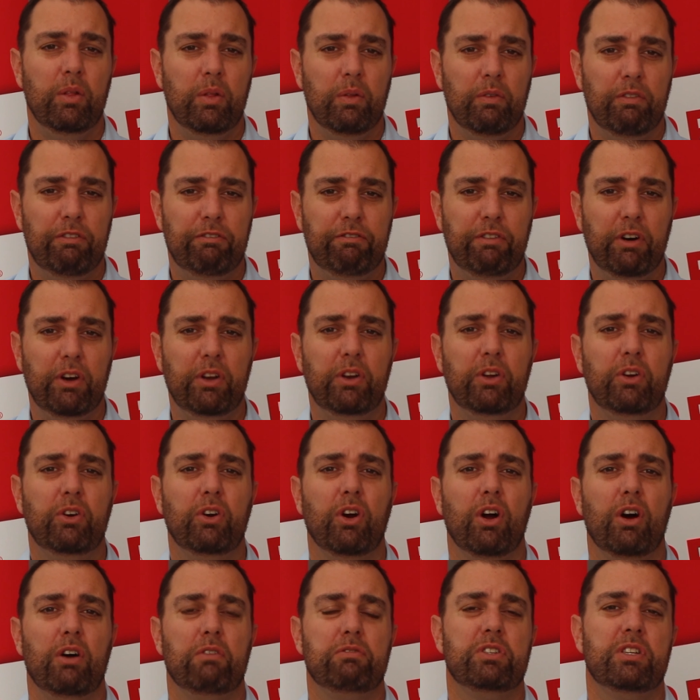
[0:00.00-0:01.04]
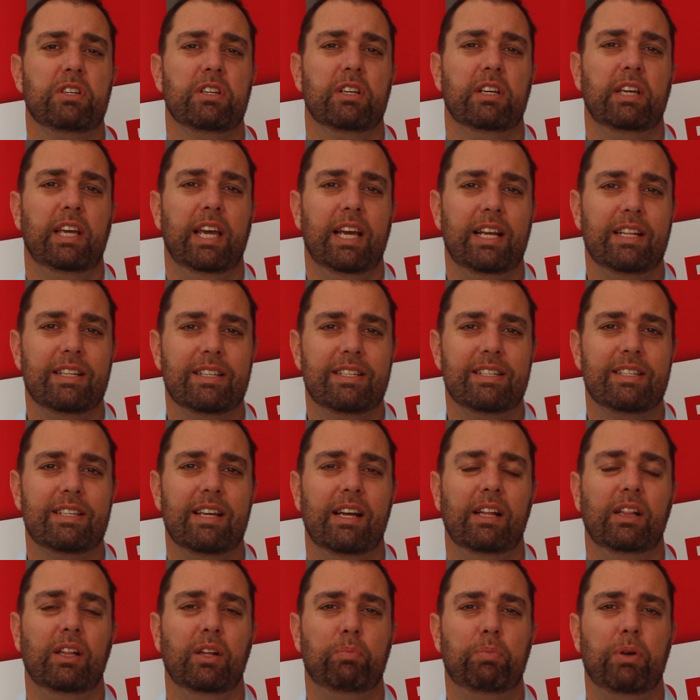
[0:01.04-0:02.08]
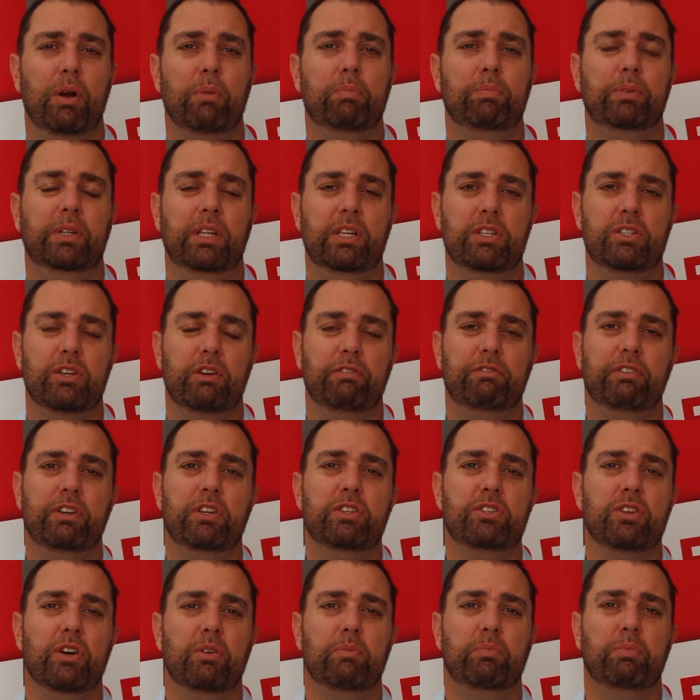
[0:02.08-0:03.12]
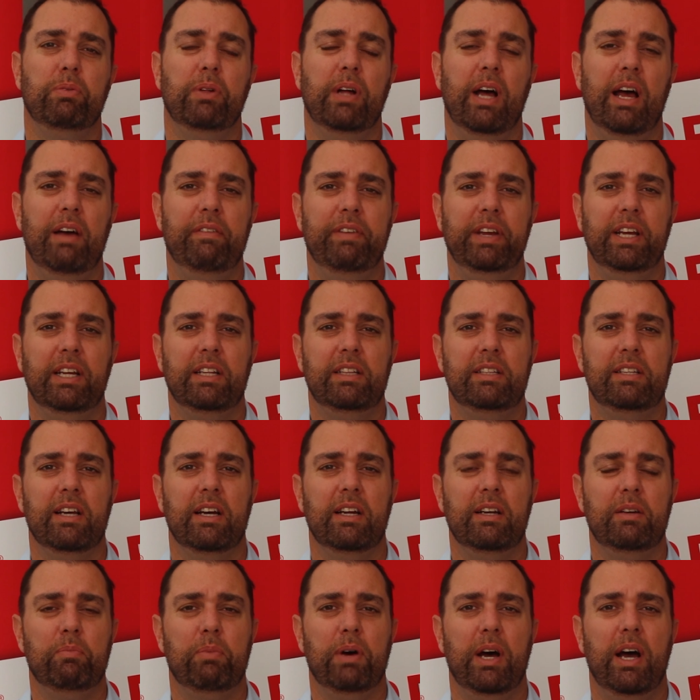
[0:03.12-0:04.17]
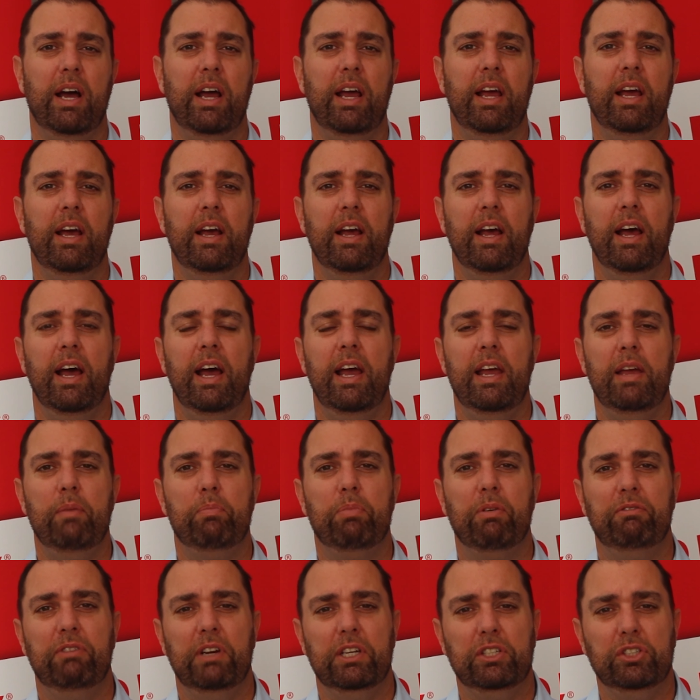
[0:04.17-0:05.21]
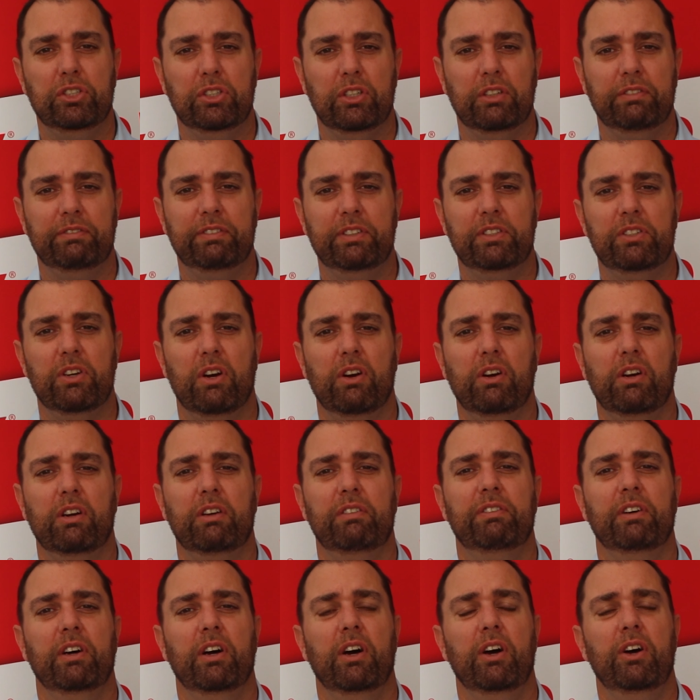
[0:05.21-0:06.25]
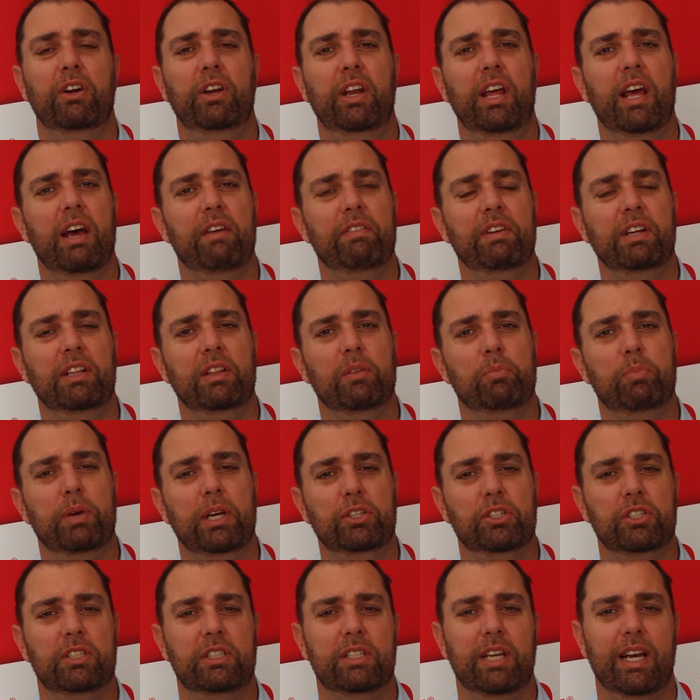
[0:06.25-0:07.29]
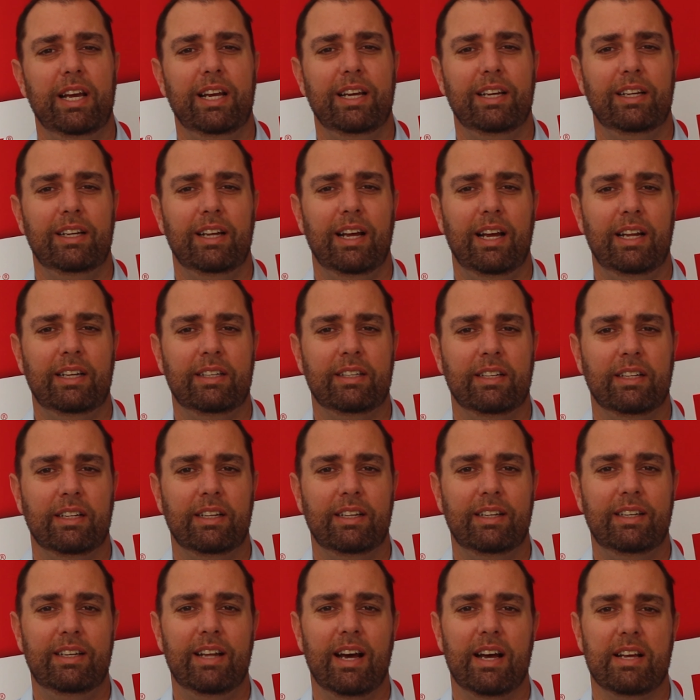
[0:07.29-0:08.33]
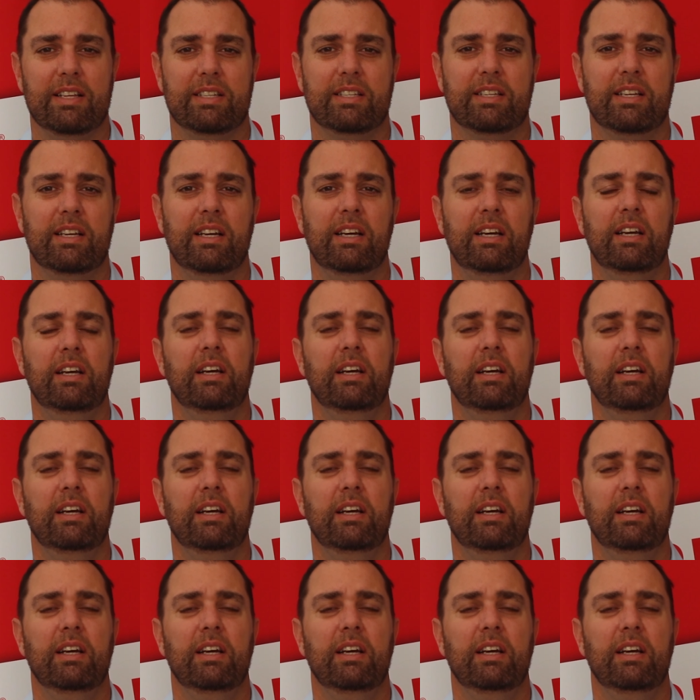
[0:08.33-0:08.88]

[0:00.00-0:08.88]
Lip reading: photographs can sell a property. So for example, having it done by a professional photographer, only having the pictures taken at dusk,